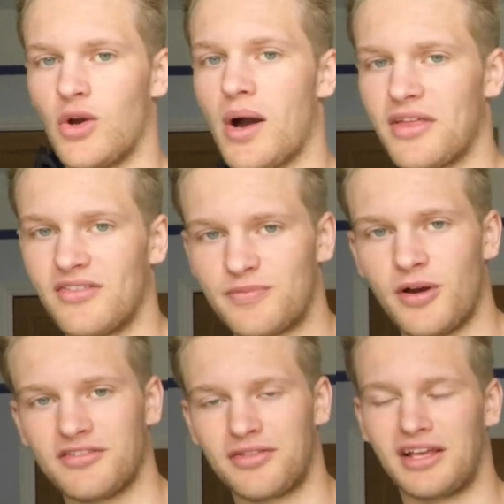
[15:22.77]
I think this
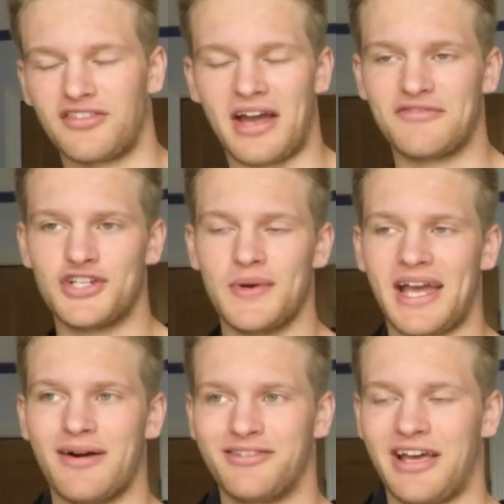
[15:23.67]
person thinks I have two
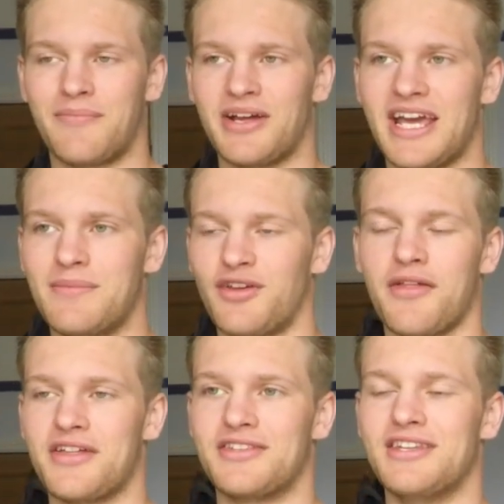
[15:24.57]
accounts and my name's
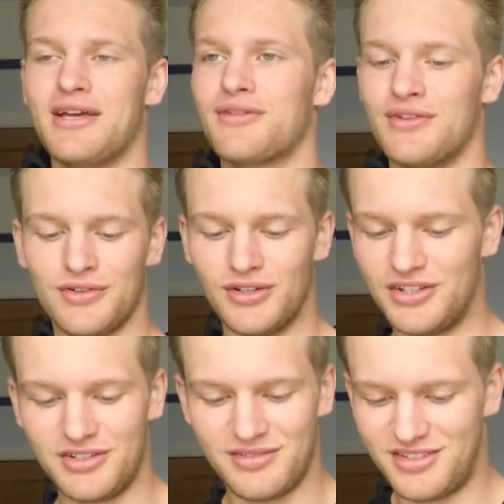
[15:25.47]
either Nathan or
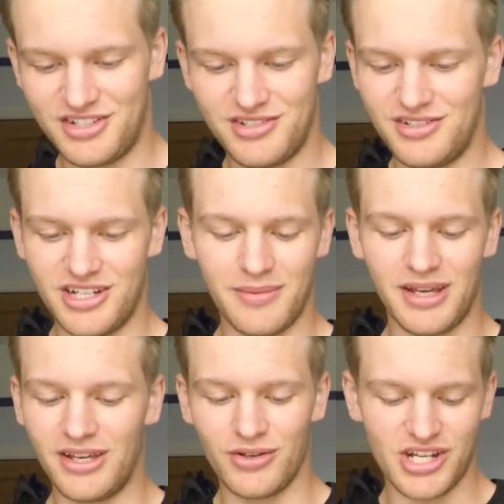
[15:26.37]

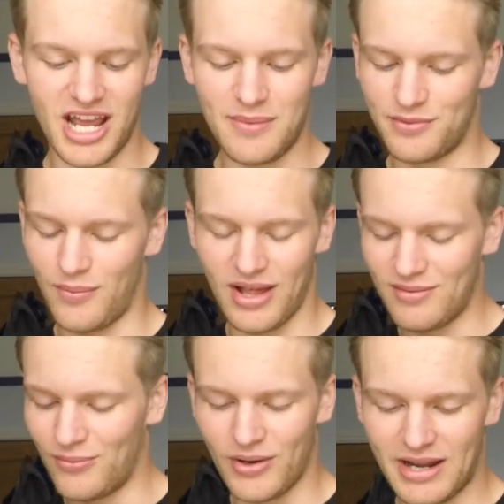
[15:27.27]
Jimmy or James,
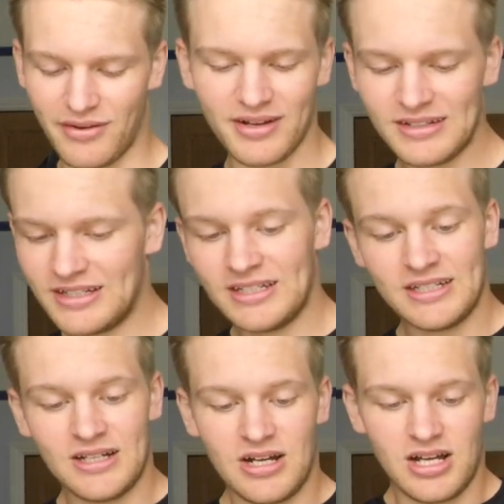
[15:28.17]
whatever.
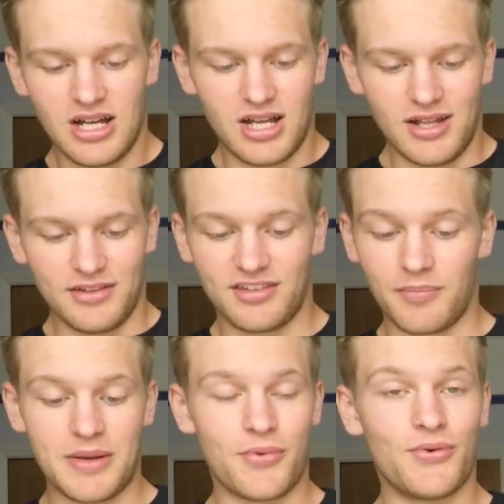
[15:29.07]
Some
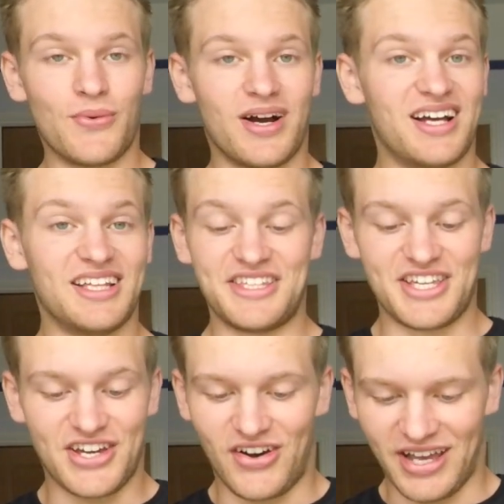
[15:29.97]
people you
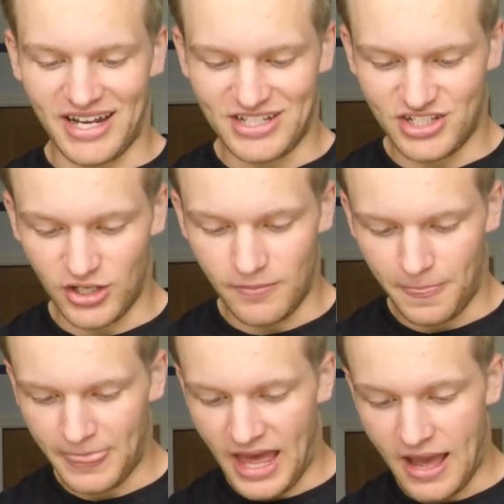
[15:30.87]
can't get into.
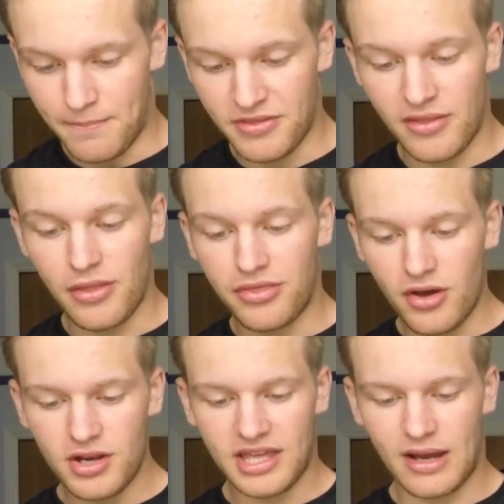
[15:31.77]
Um, but then the
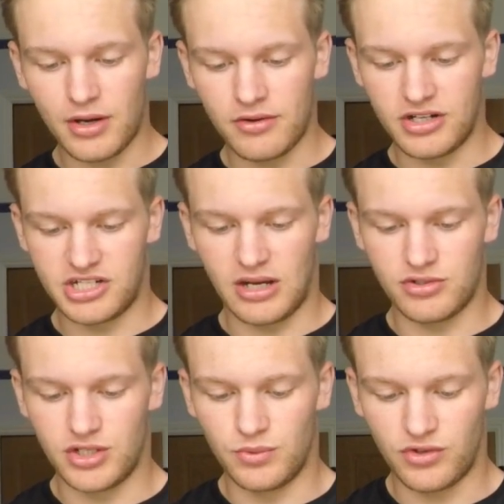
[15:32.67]
third account I reached out
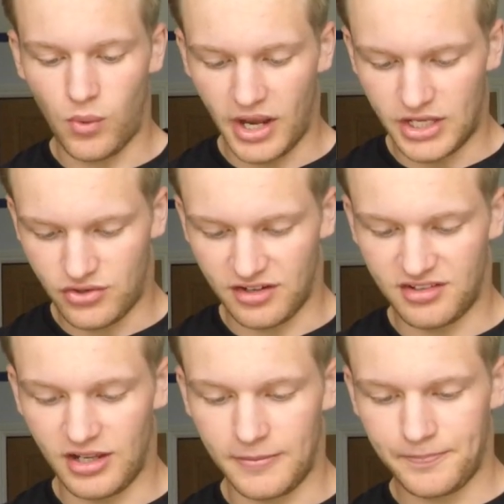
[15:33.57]
to was quite
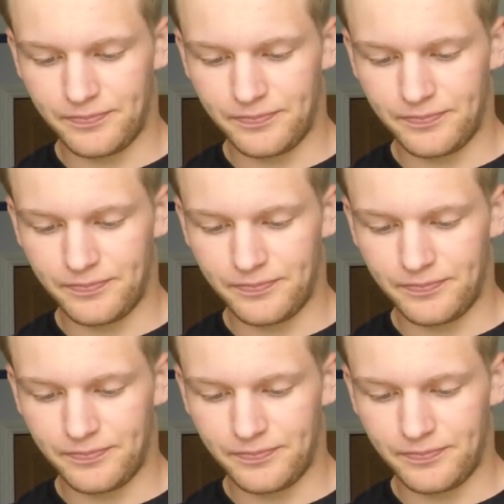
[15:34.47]
interesting.